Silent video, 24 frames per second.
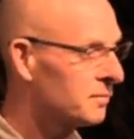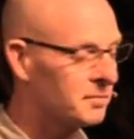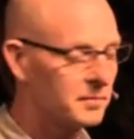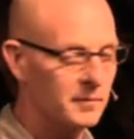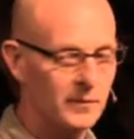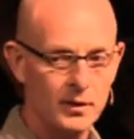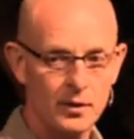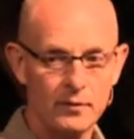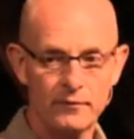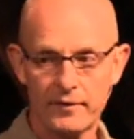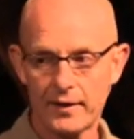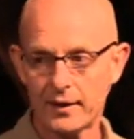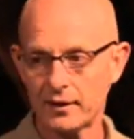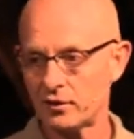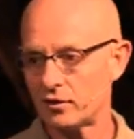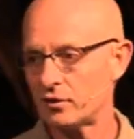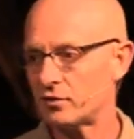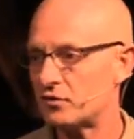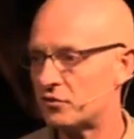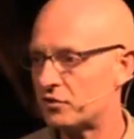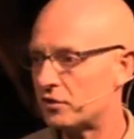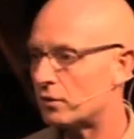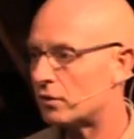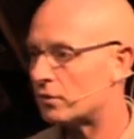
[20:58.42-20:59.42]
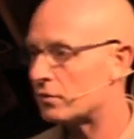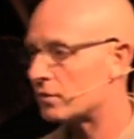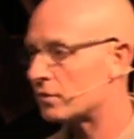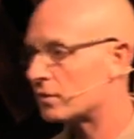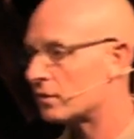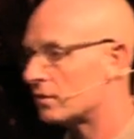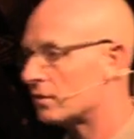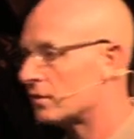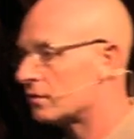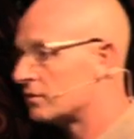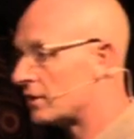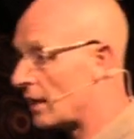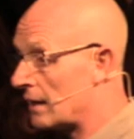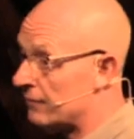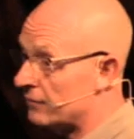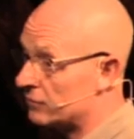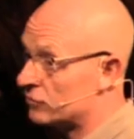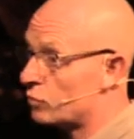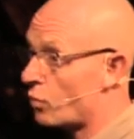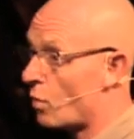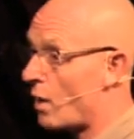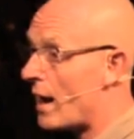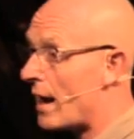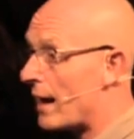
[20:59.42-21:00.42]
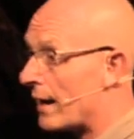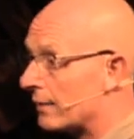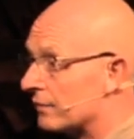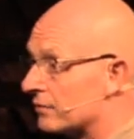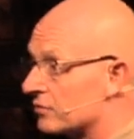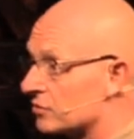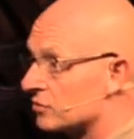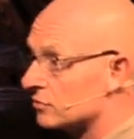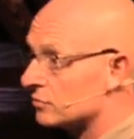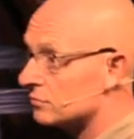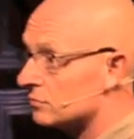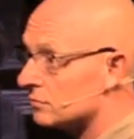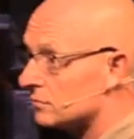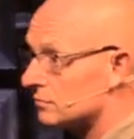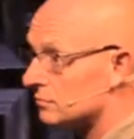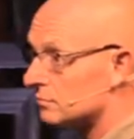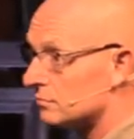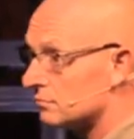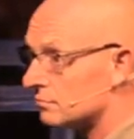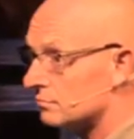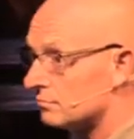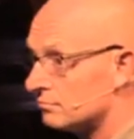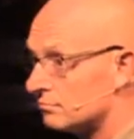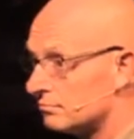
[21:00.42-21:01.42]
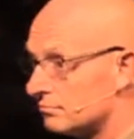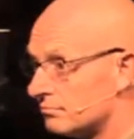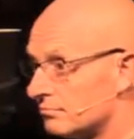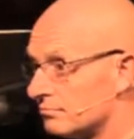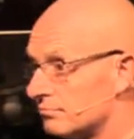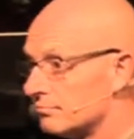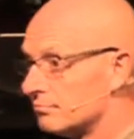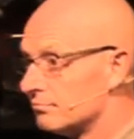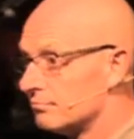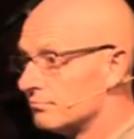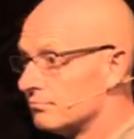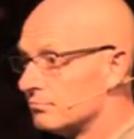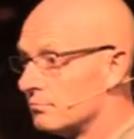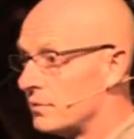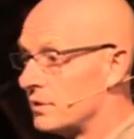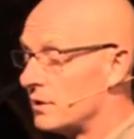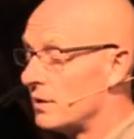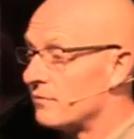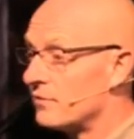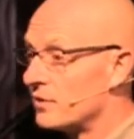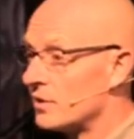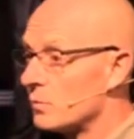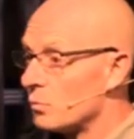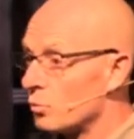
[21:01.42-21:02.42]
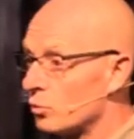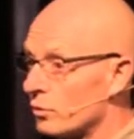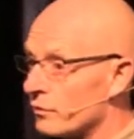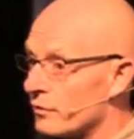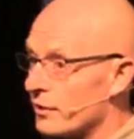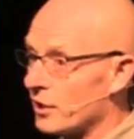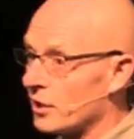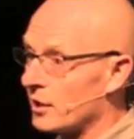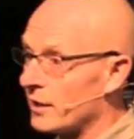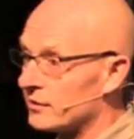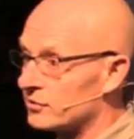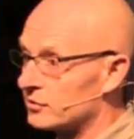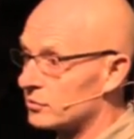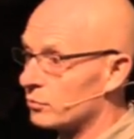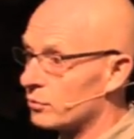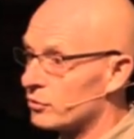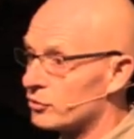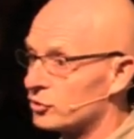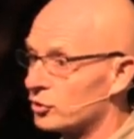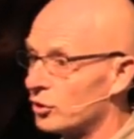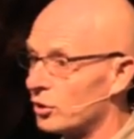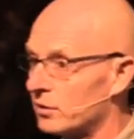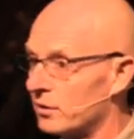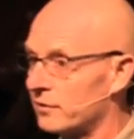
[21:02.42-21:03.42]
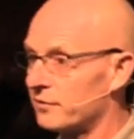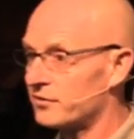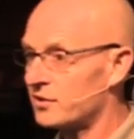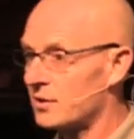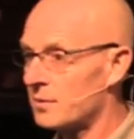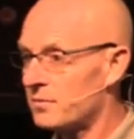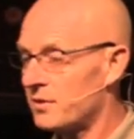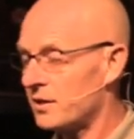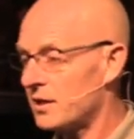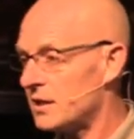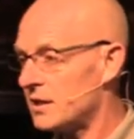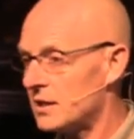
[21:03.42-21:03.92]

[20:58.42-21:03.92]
In fact, consider the, David's wives. Many of them were there as a result of something he